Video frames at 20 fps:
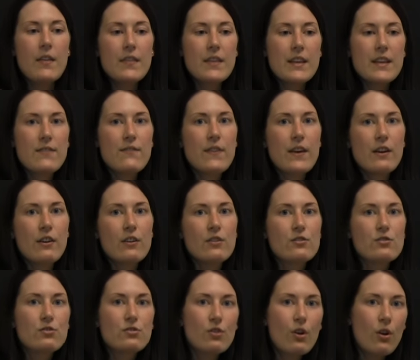the
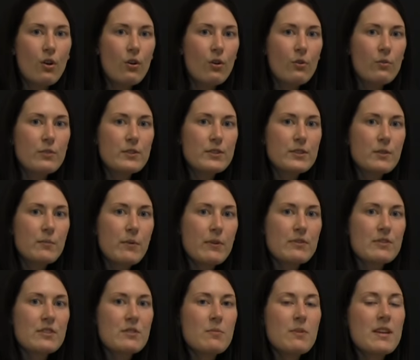pharaoh's soul was
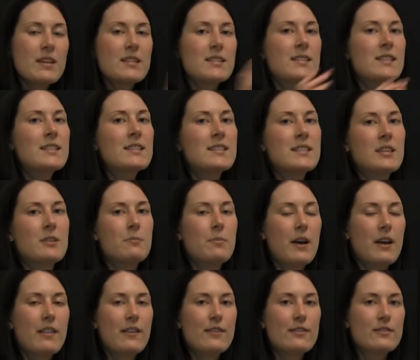supposed to be assisted
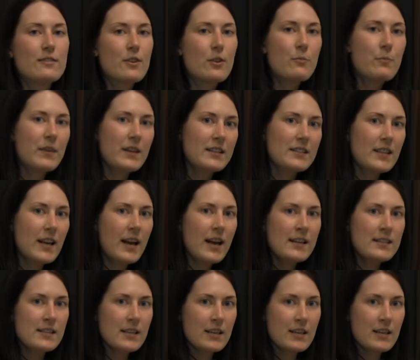by those sloping sides.